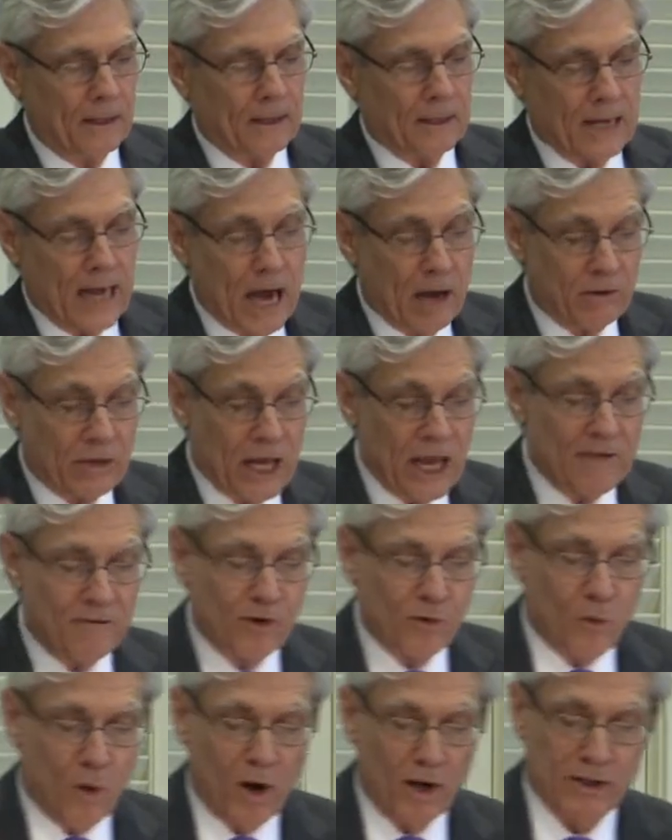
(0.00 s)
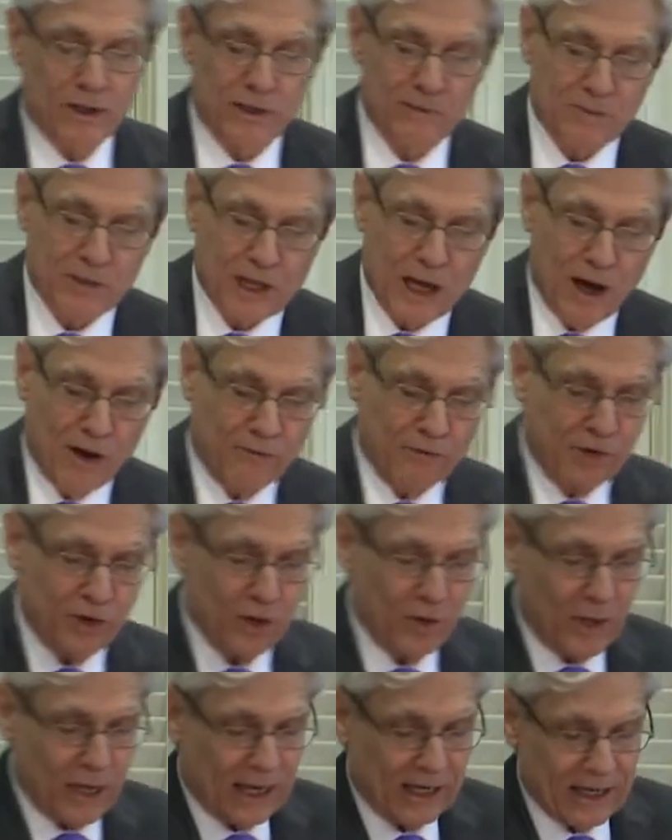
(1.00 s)
And now David wants himself
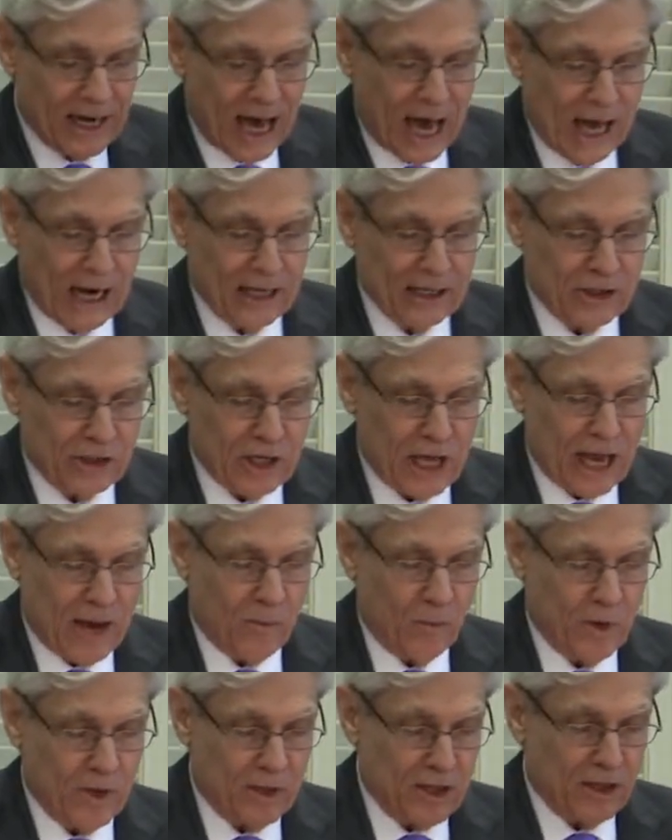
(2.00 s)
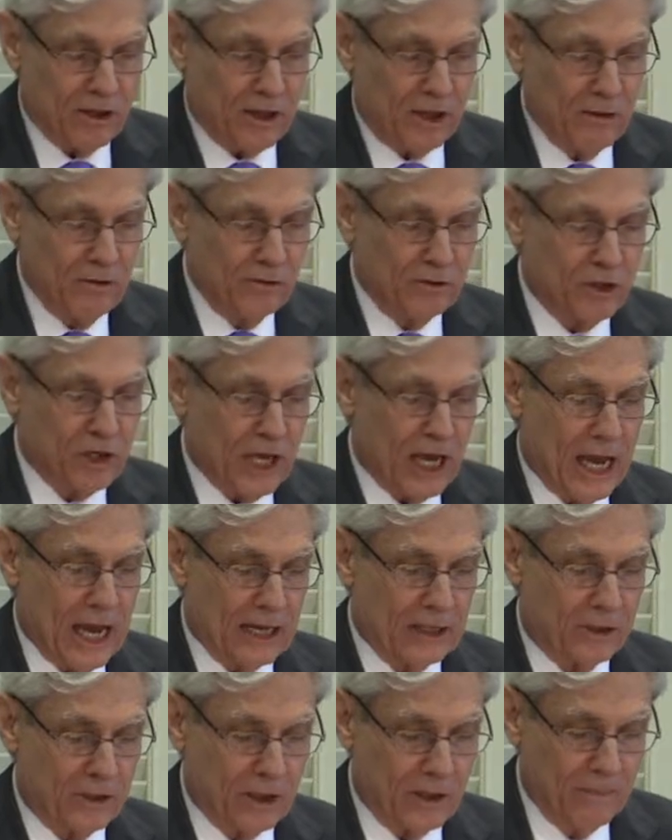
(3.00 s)
to acknowledge that with
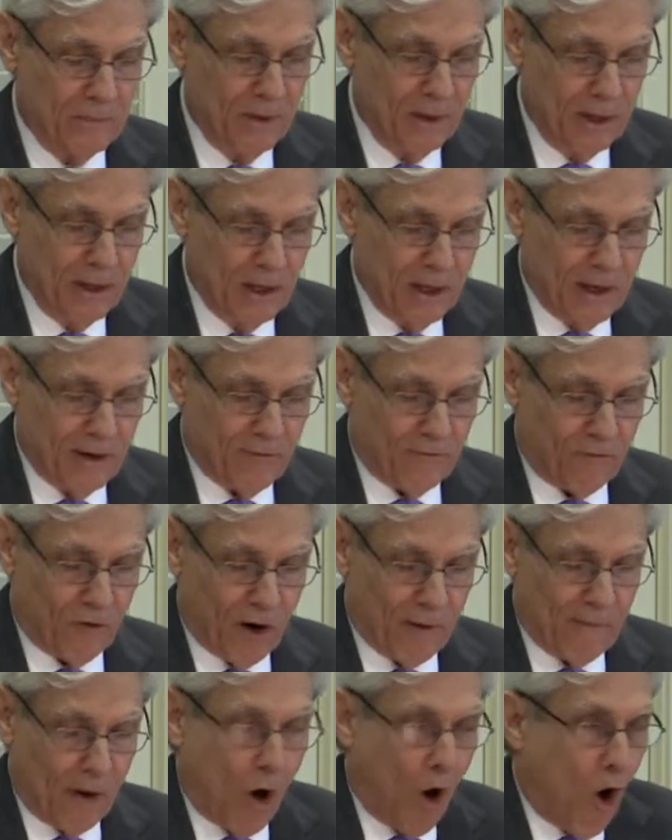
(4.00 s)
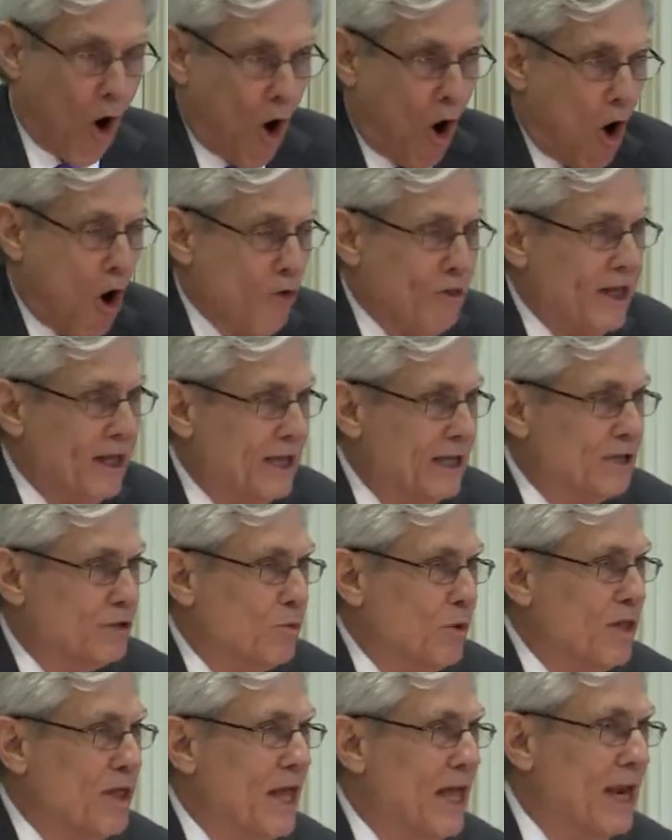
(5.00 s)
enthusiasm from all that
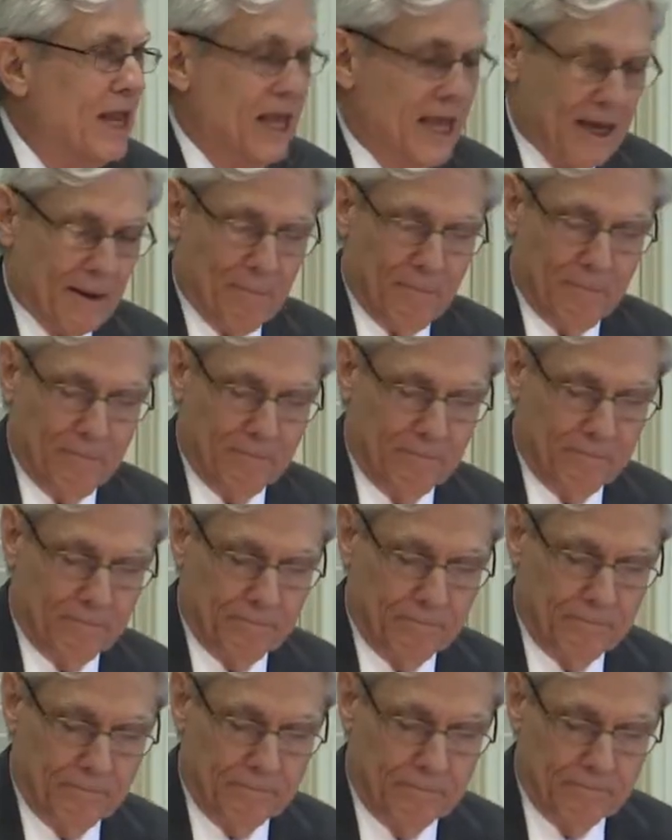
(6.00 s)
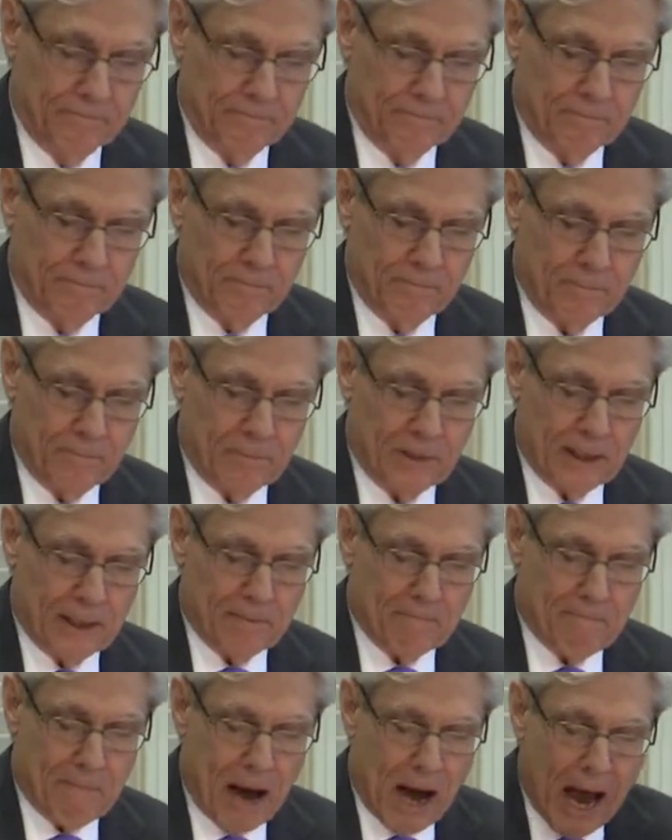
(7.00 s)
is within him.
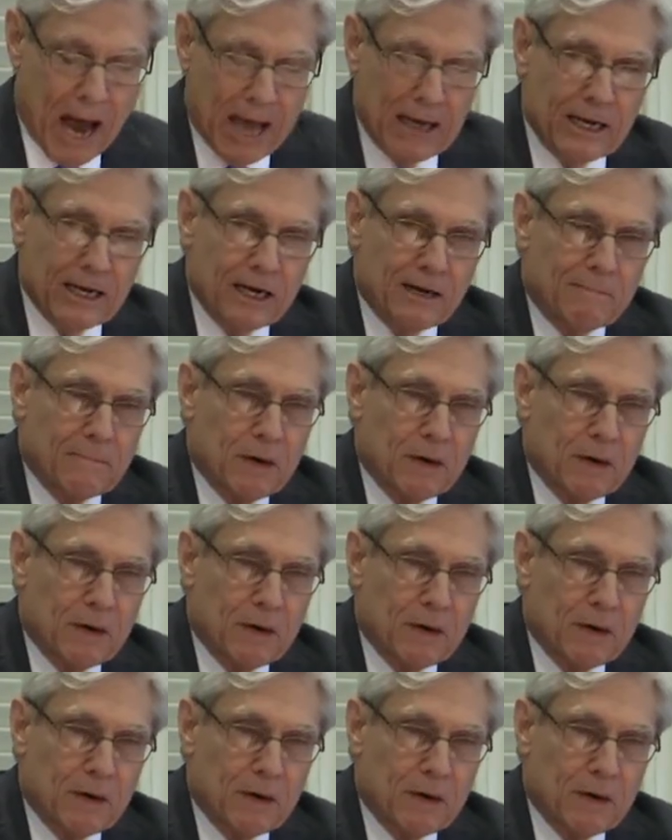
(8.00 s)
Mind and